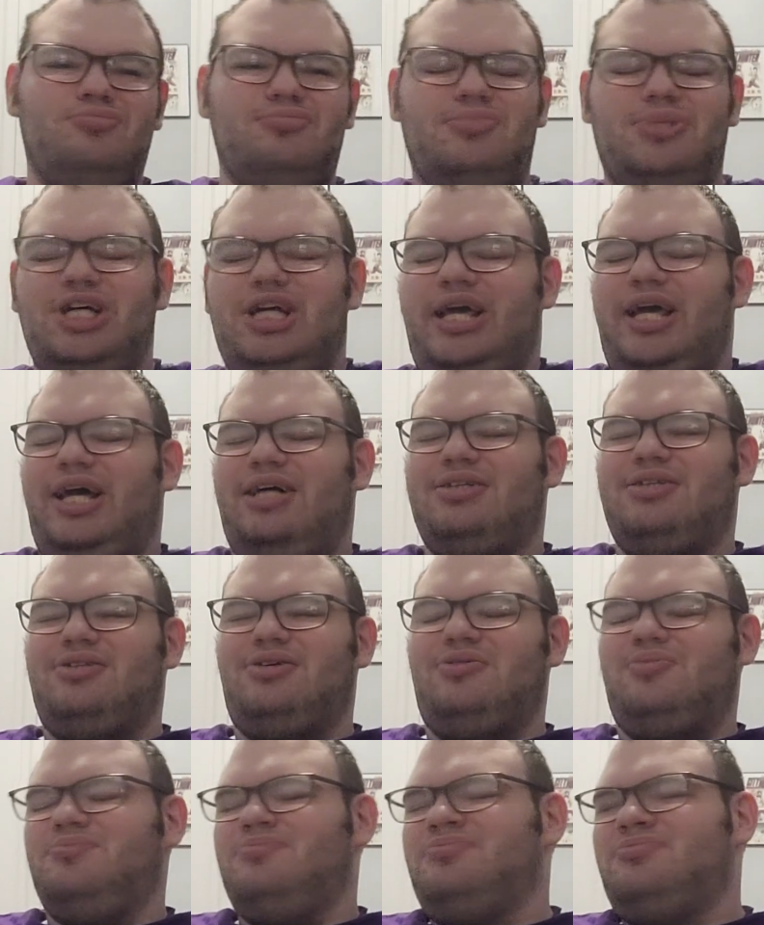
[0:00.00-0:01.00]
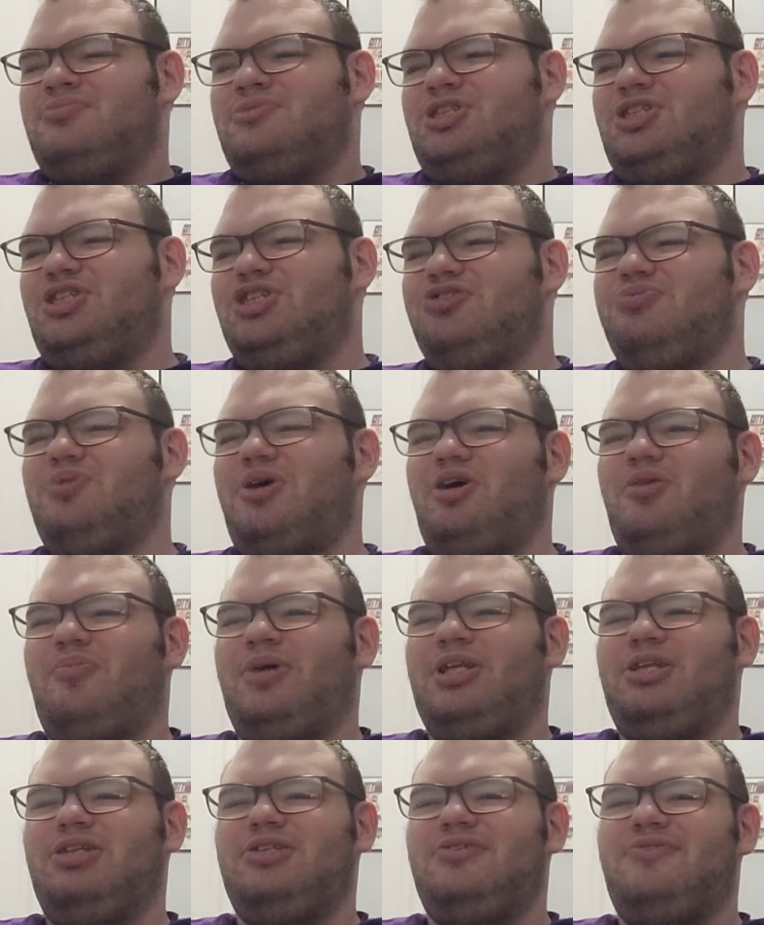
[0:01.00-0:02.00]
But yeah, so she's probably
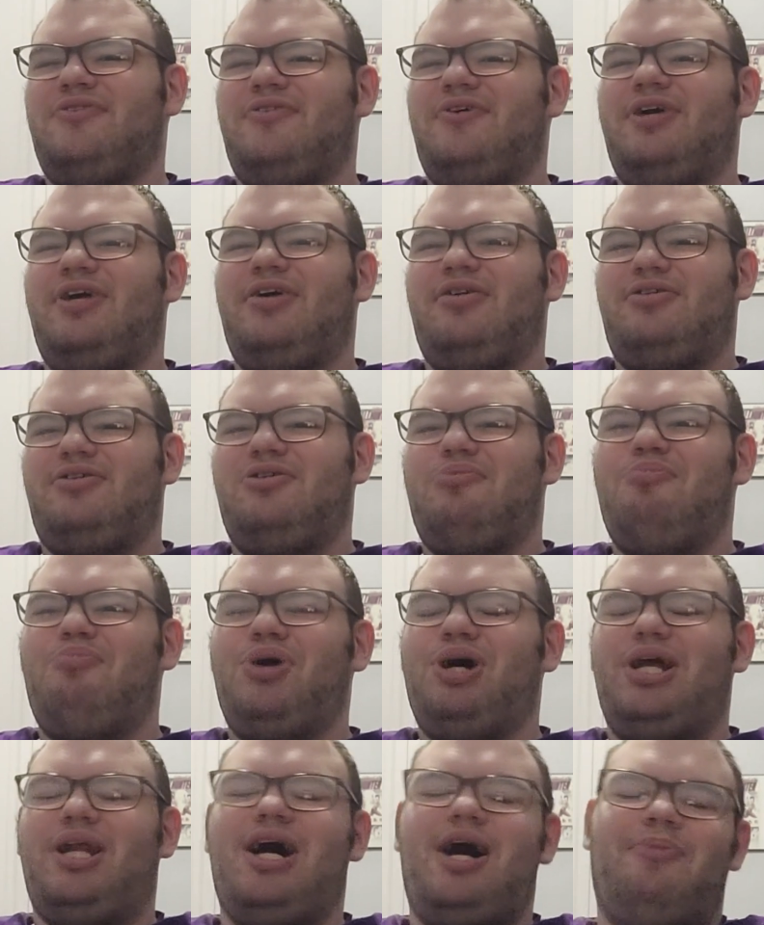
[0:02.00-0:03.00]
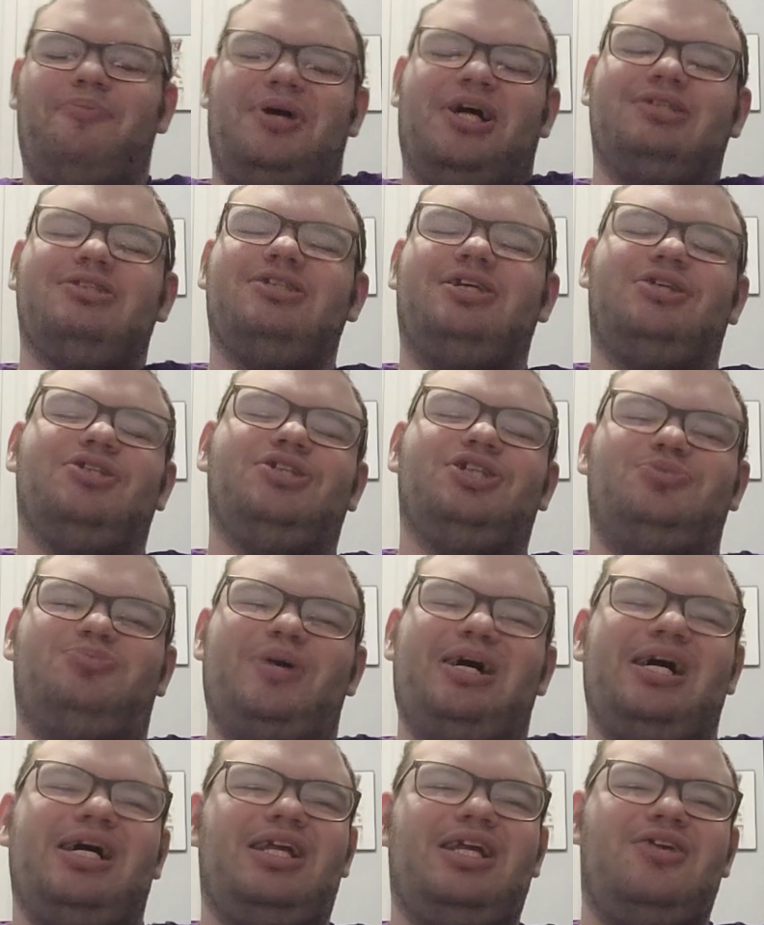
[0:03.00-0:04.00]
my least favorite character. But I'm not saying she's
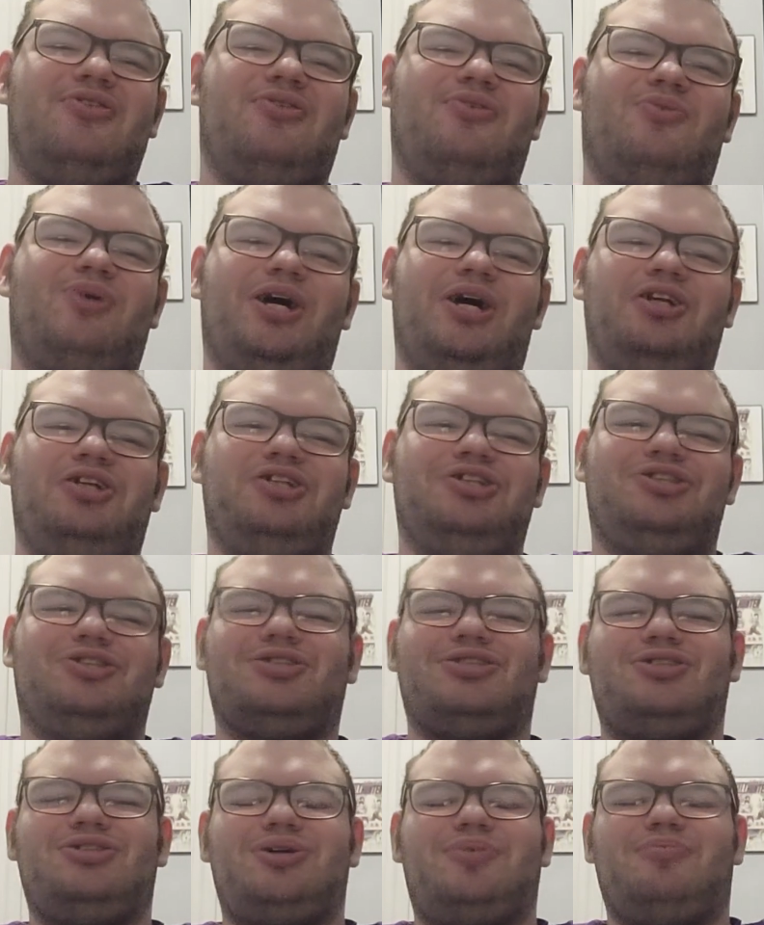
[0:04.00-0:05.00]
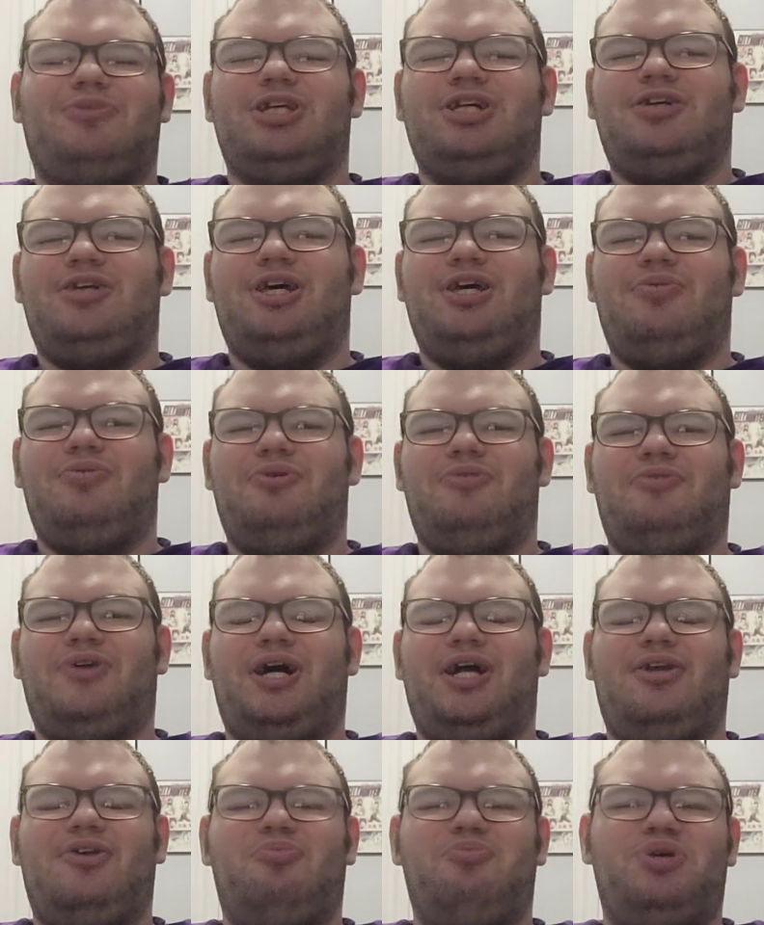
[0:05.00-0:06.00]
bad either way. Just something like where if I
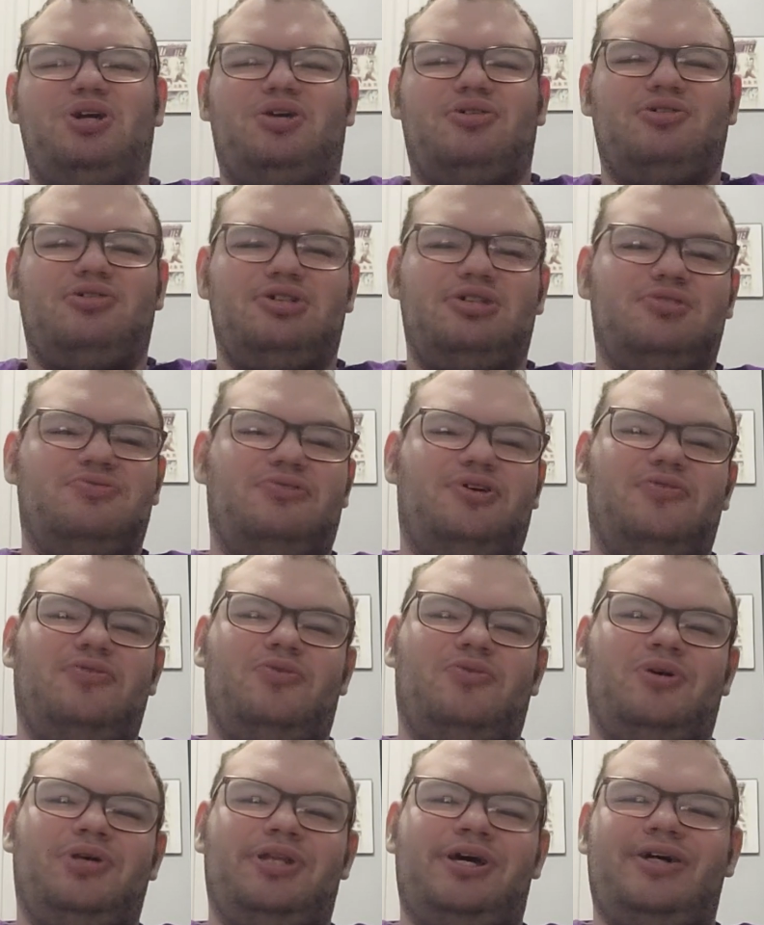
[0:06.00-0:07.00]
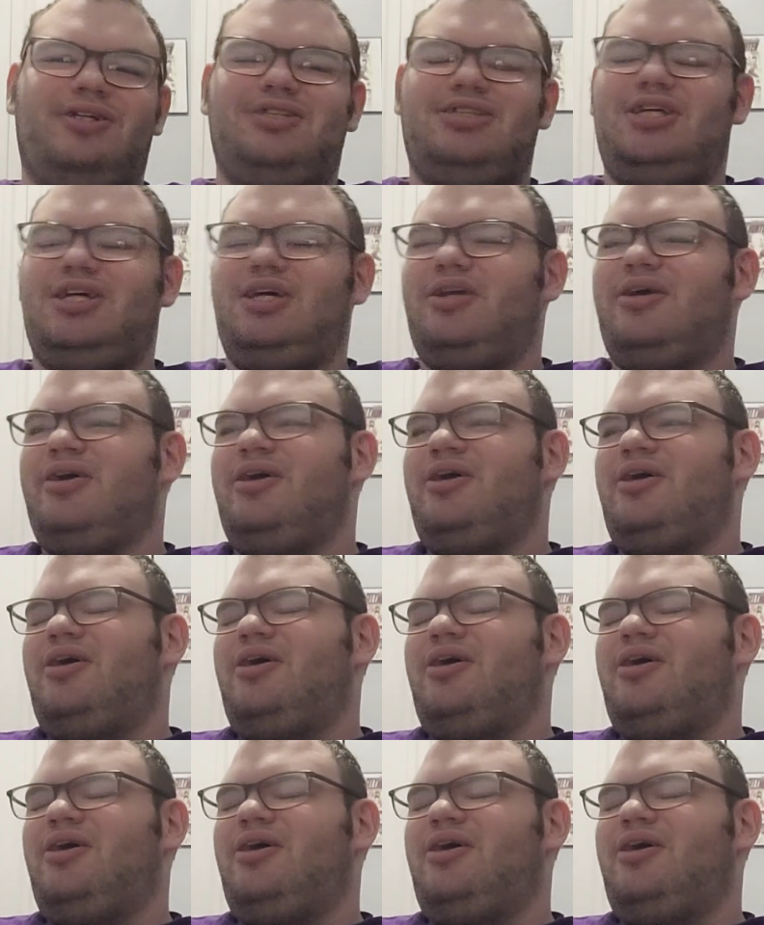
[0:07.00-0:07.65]
had to pick the least favorite one, that's it.